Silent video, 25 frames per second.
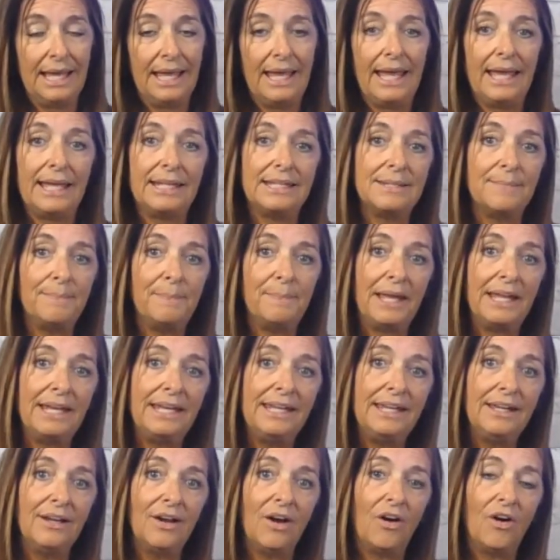And
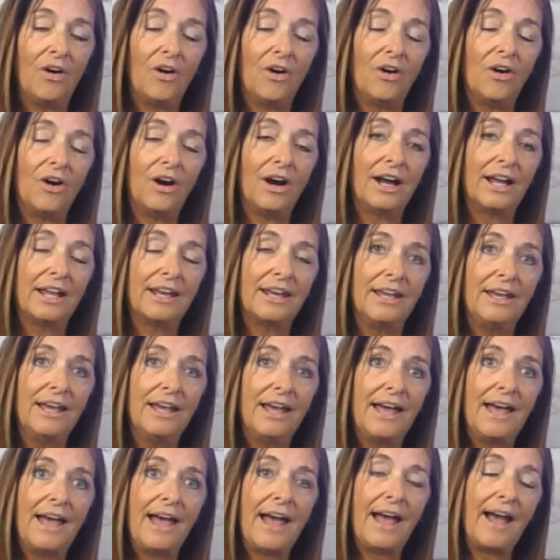depending on
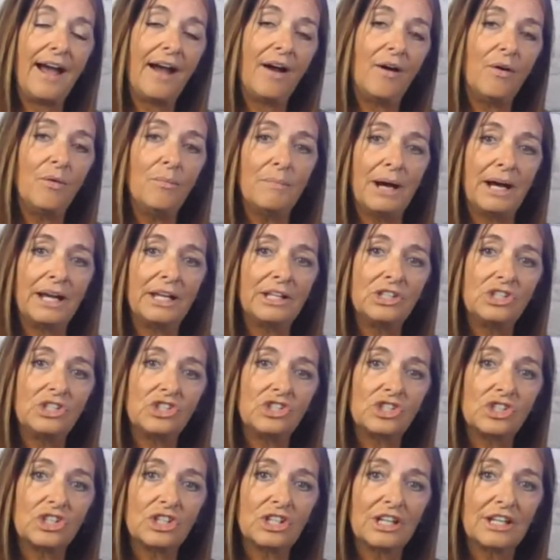how
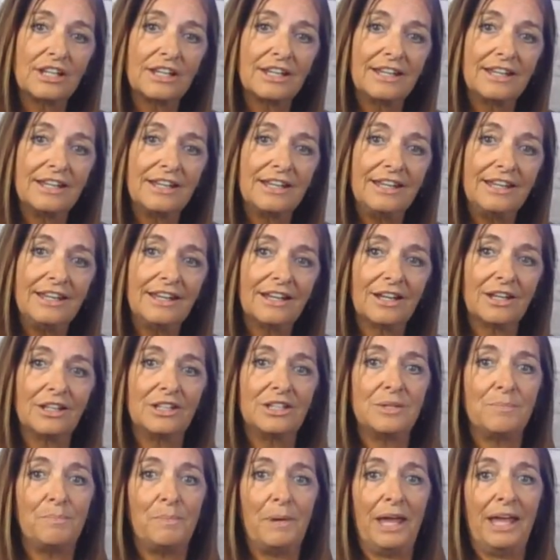much, it could
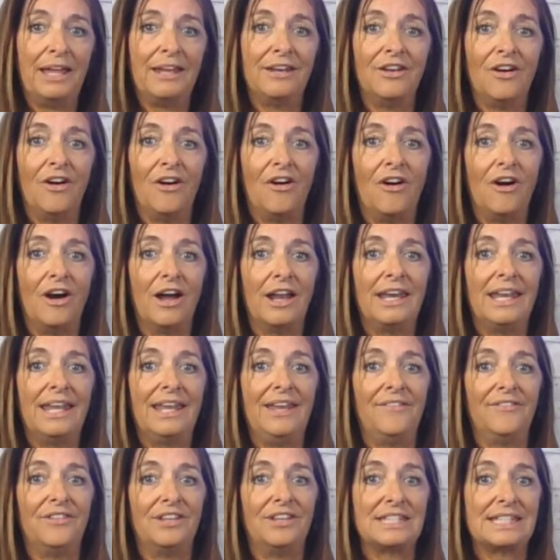depend on
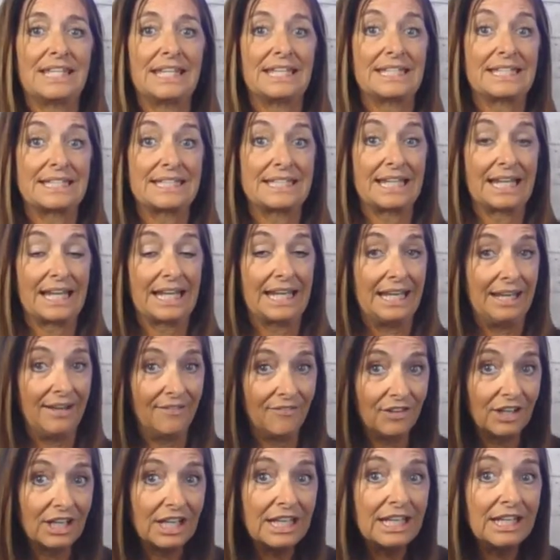if it's a
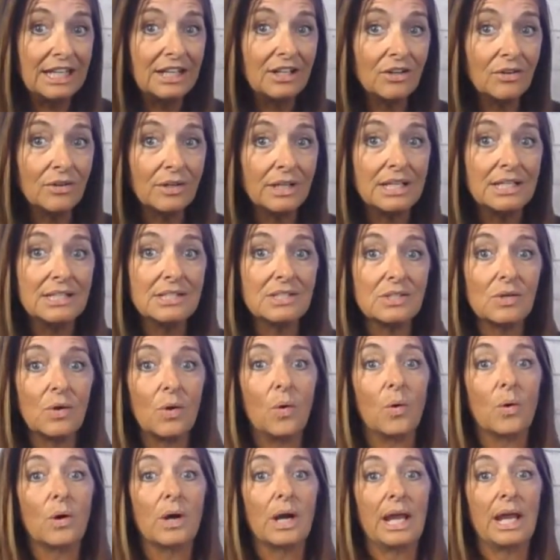significant increase
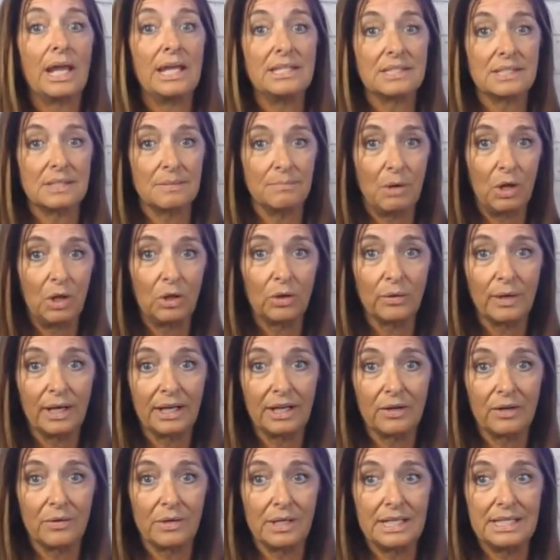or a smaller
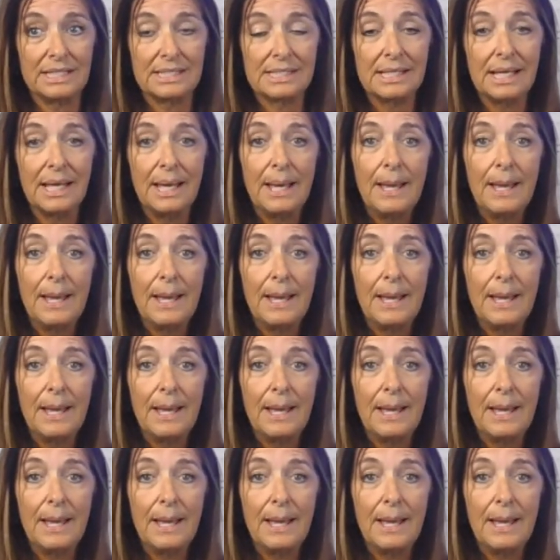increase.